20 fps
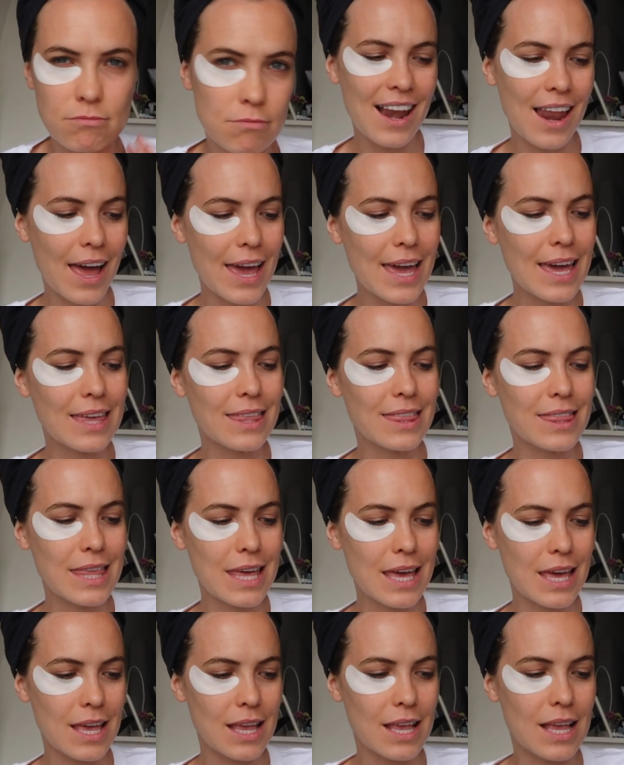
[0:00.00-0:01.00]
I like
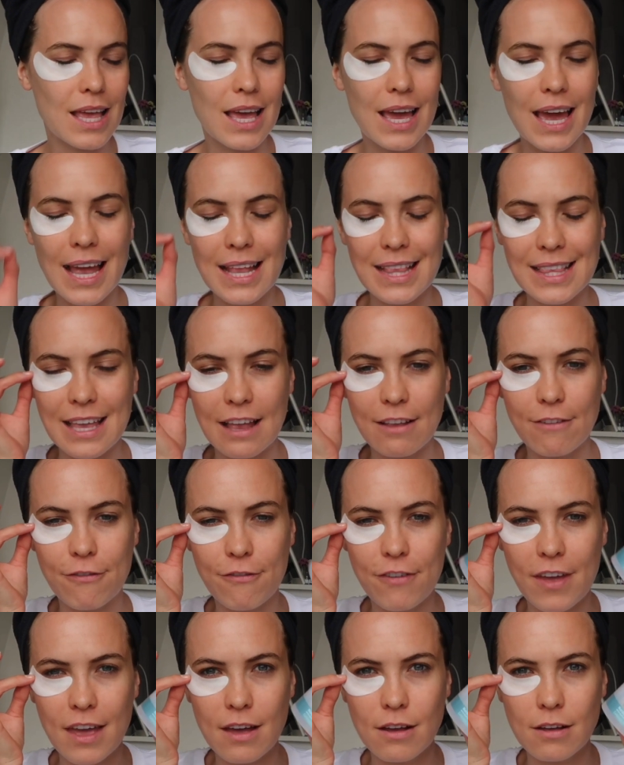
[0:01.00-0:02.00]
that it did
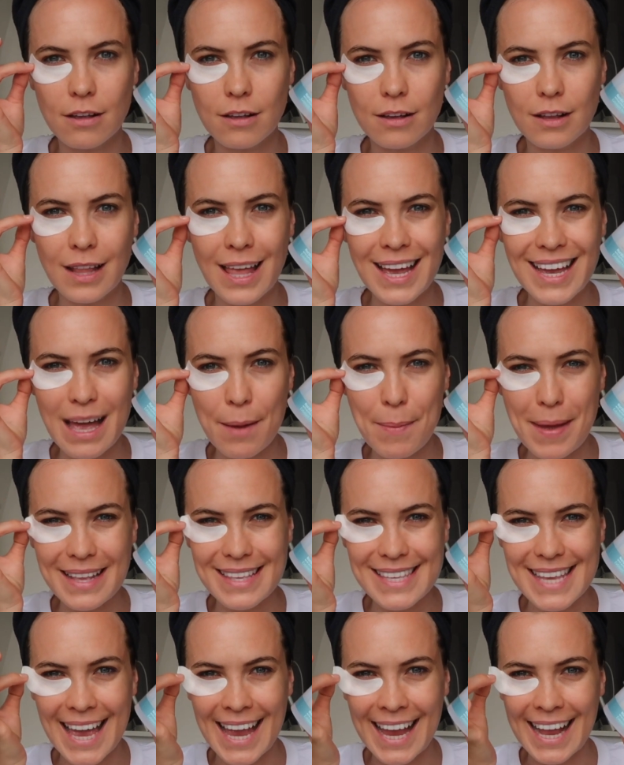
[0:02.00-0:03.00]
feel like a
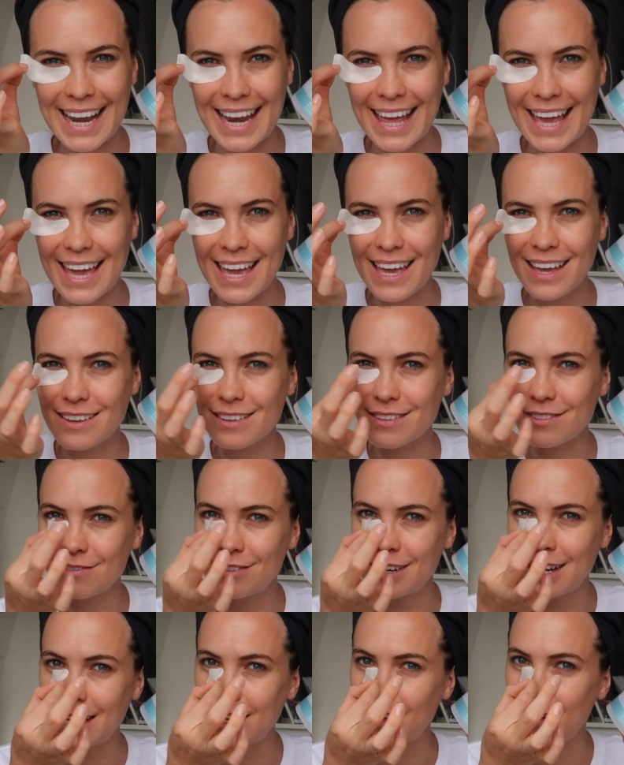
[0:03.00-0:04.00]
bit tingly. It's
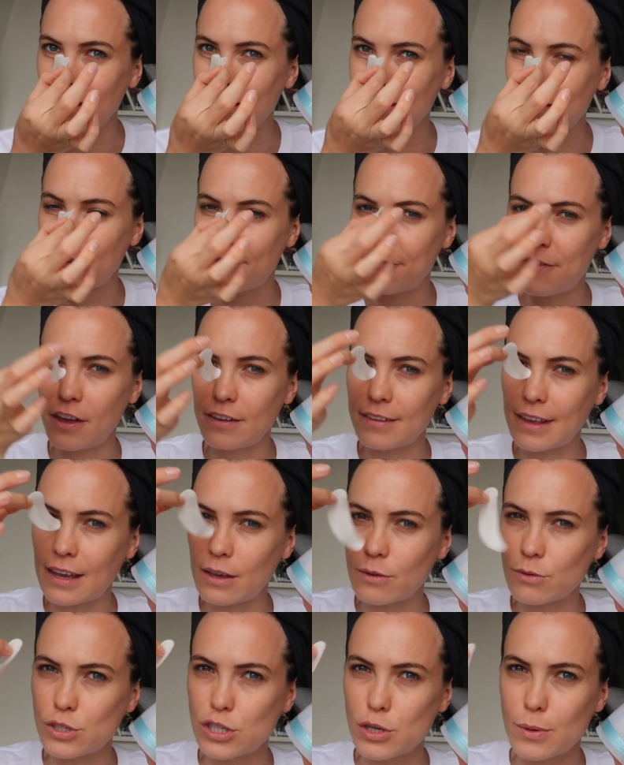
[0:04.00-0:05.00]
really good, so it feels
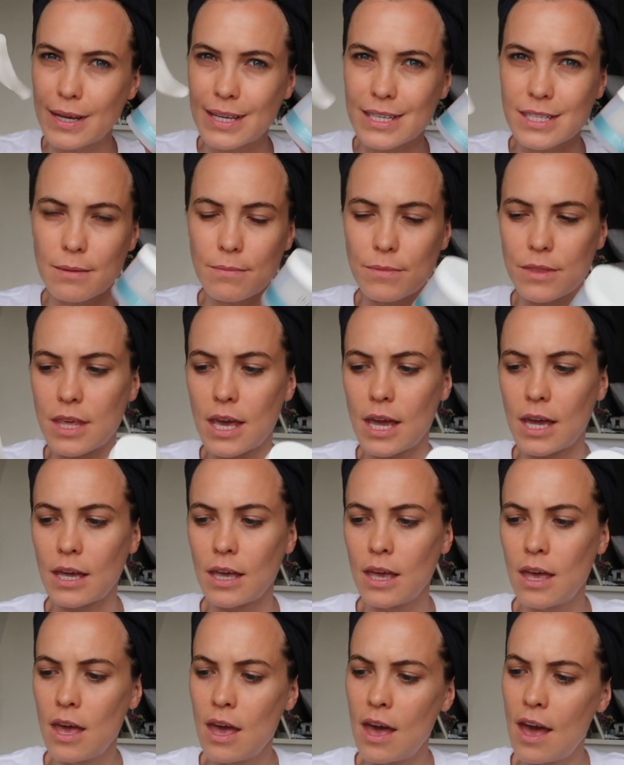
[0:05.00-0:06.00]
like it was doing something.